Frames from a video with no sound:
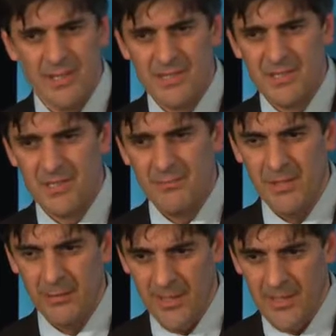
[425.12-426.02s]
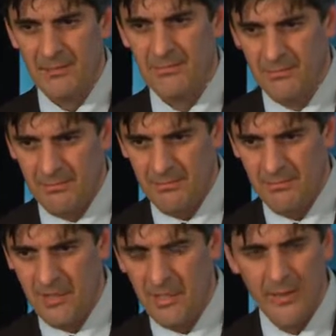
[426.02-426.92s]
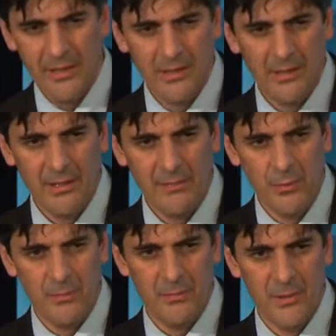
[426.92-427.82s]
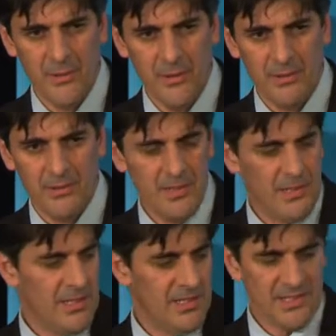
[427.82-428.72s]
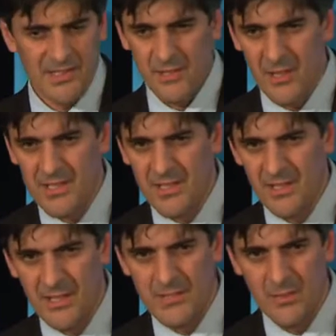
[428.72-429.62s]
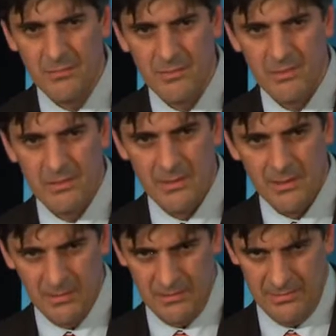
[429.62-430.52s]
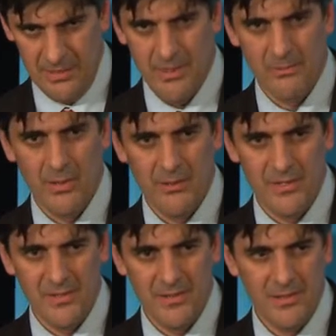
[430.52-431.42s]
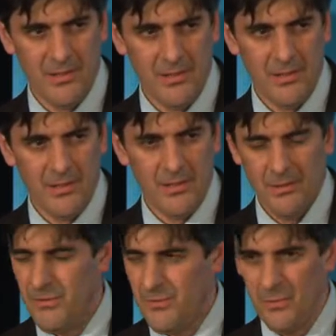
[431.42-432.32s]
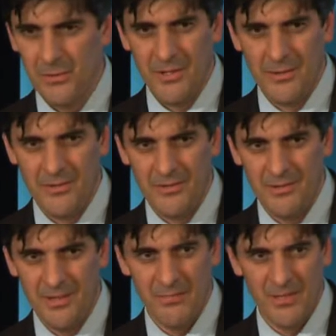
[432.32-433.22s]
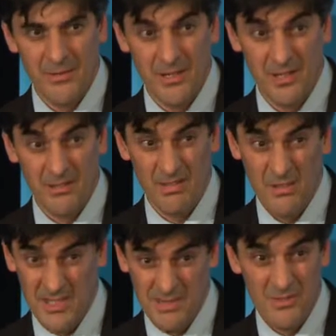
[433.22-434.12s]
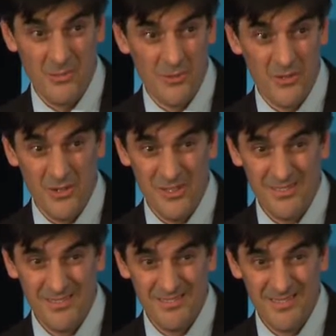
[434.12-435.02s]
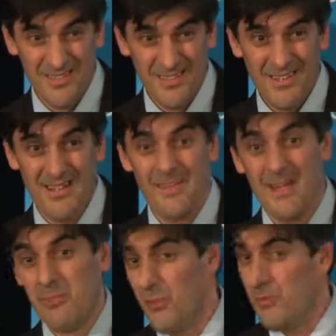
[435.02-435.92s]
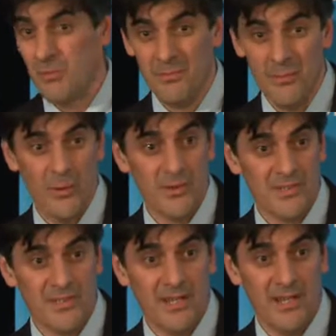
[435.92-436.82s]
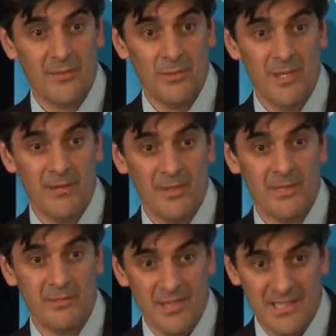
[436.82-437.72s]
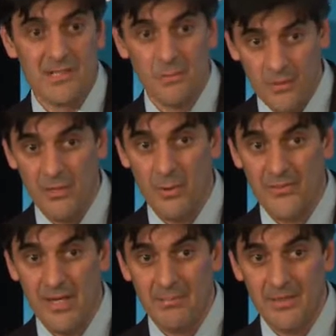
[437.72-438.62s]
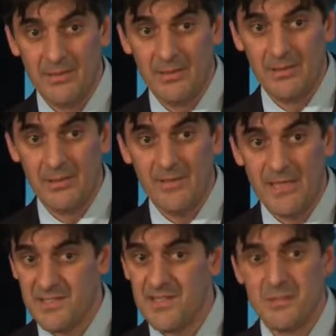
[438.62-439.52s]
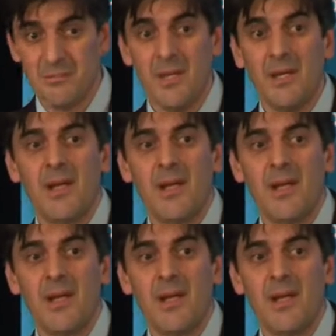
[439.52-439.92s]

and he sees Ed Miliband going Rupert Murdoch. He sees the guy sitting next to him, Deputy Prime Minister, who's sort of looking across at Ed Miliband going, "You asked me to walk across?" And at that point, Rupert Murdoch is collateral damage. That's really what's happened in that system.